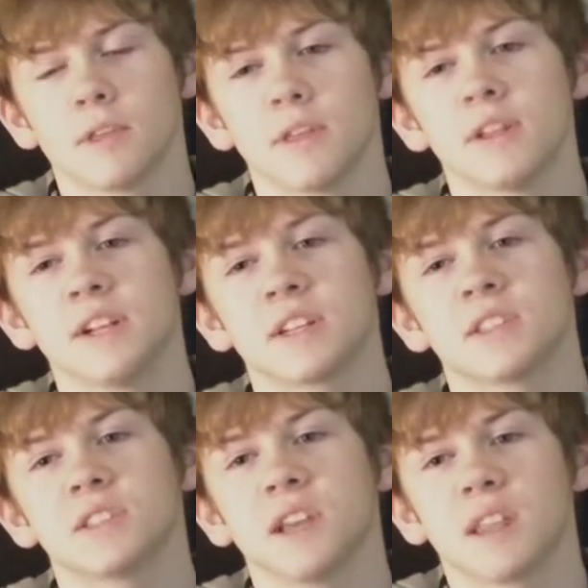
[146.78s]
but then the
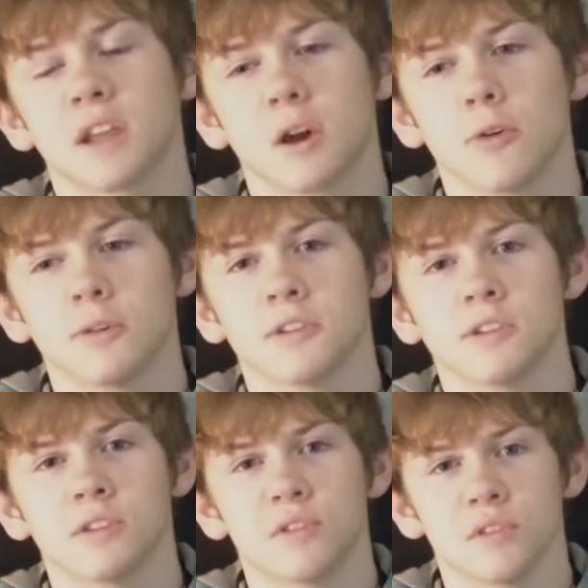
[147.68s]
next day they go
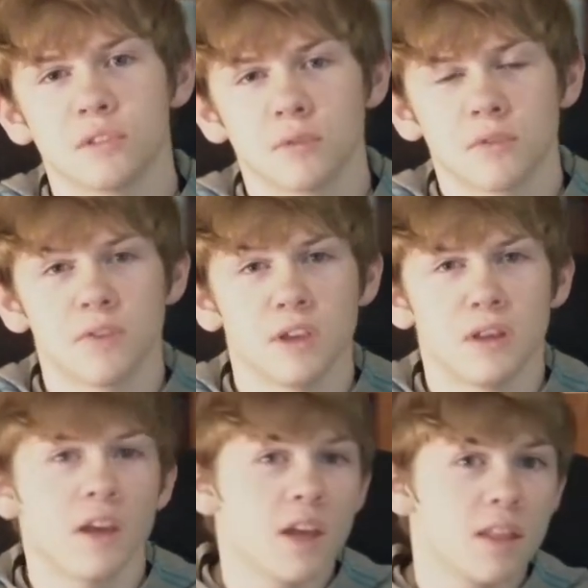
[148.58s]
into the
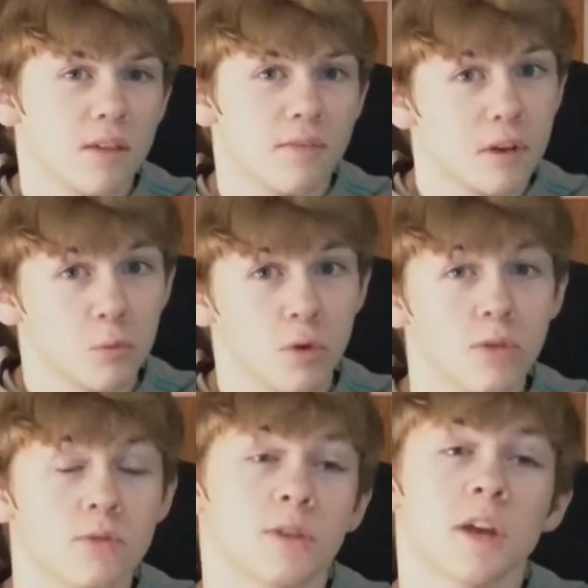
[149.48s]
ravine, they find more
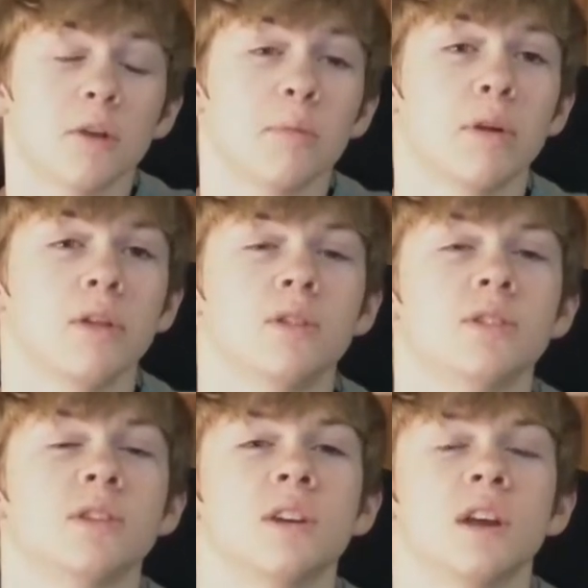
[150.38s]
of those
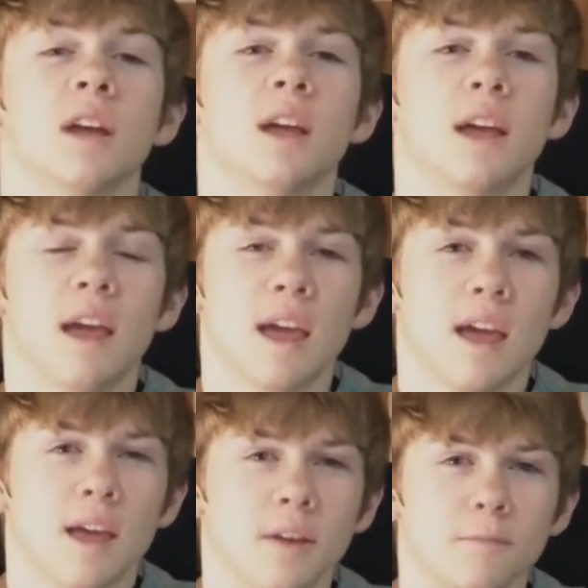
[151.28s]
caterpillars,
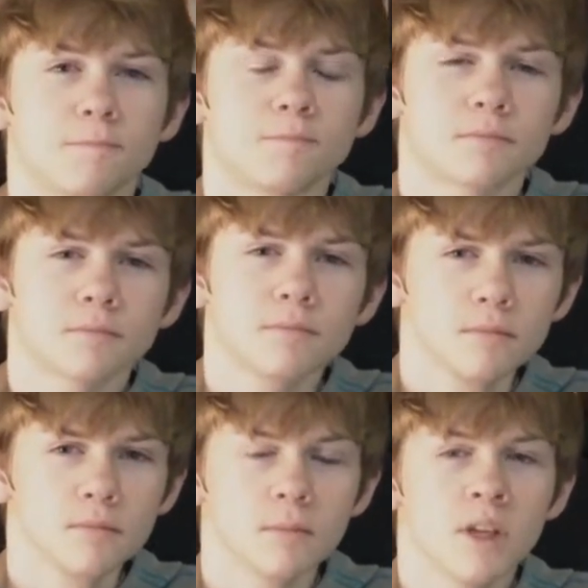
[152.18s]

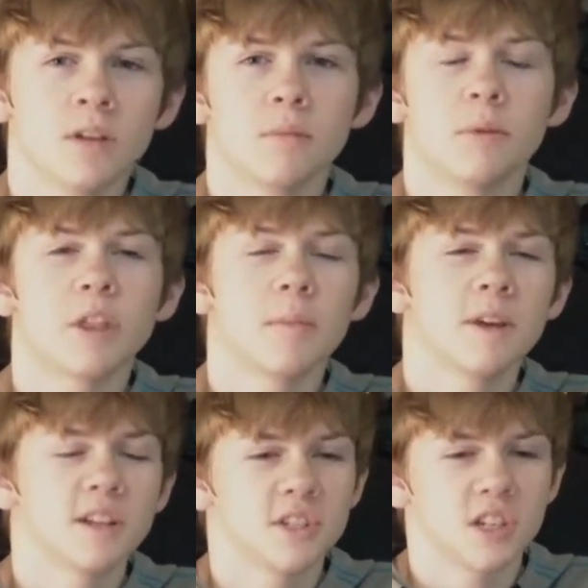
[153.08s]
but they
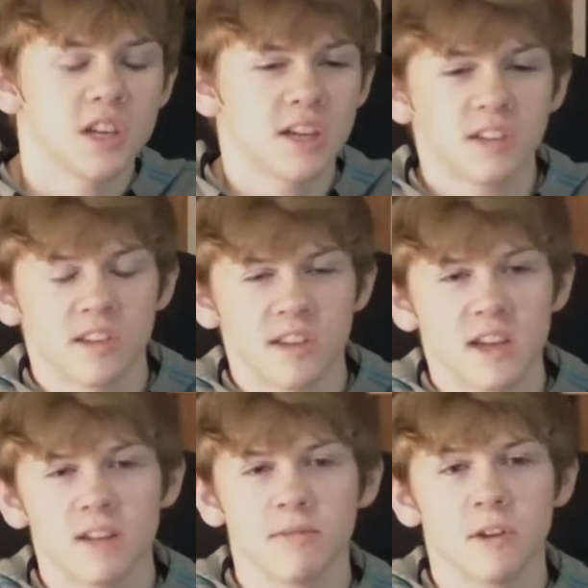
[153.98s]
manage to get to the
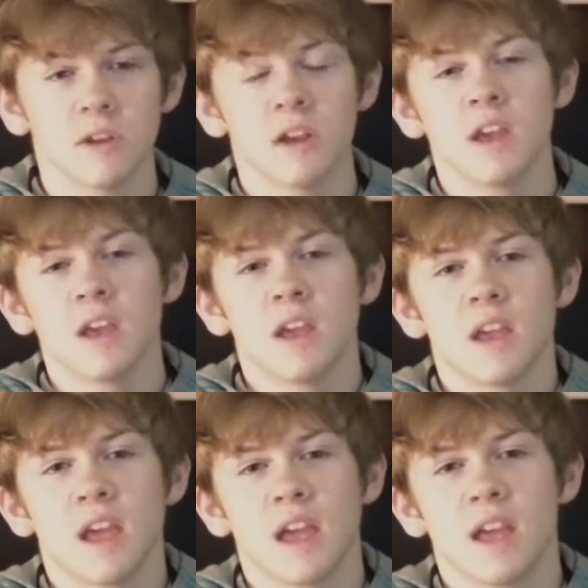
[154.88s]
end of it,
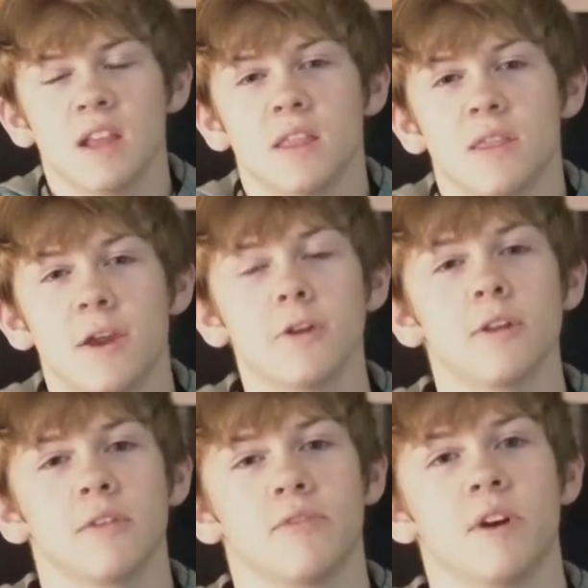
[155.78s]
and there
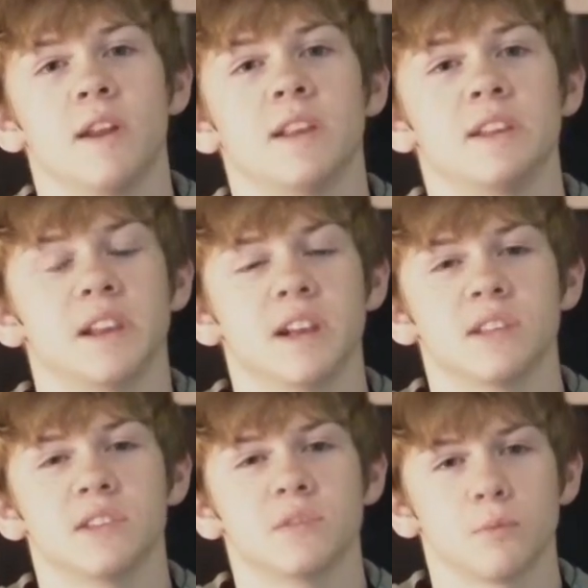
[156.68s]
they find a
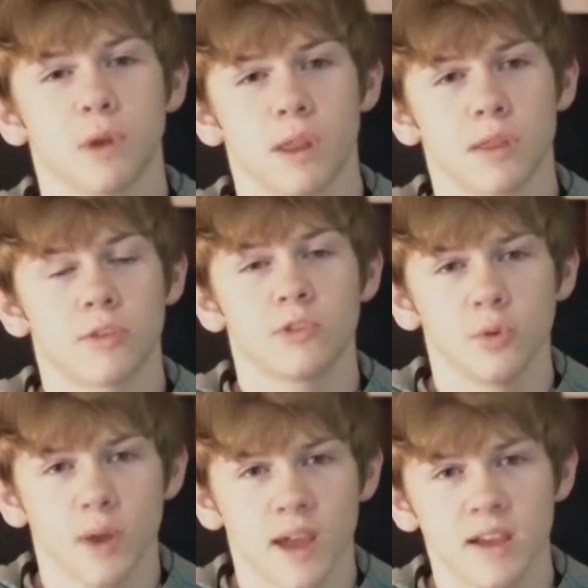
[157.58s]
nest with
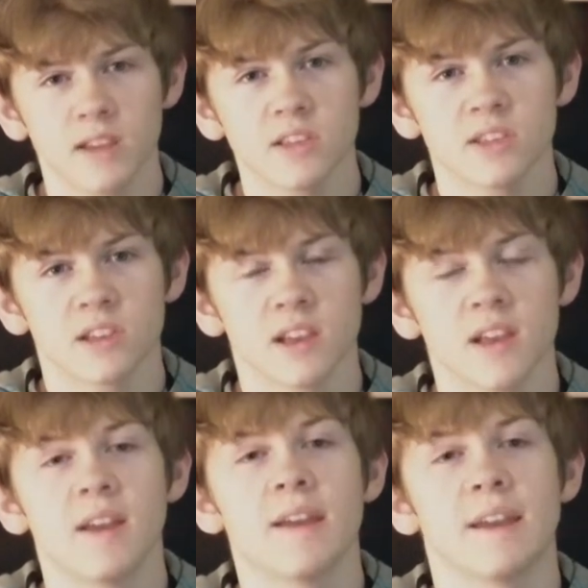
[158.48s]
two eggs
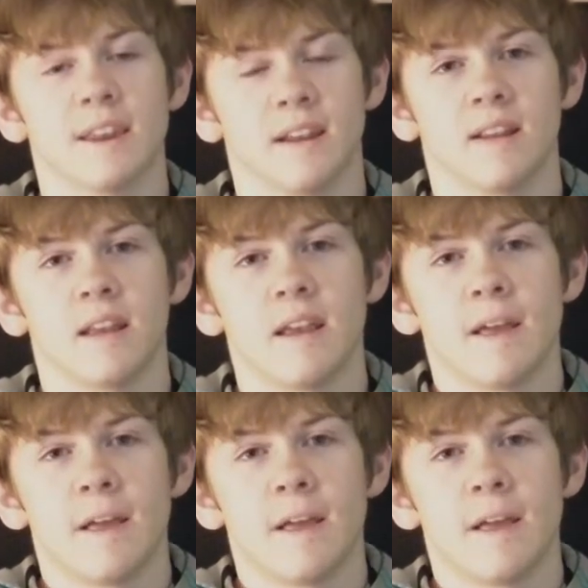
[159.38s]
in it.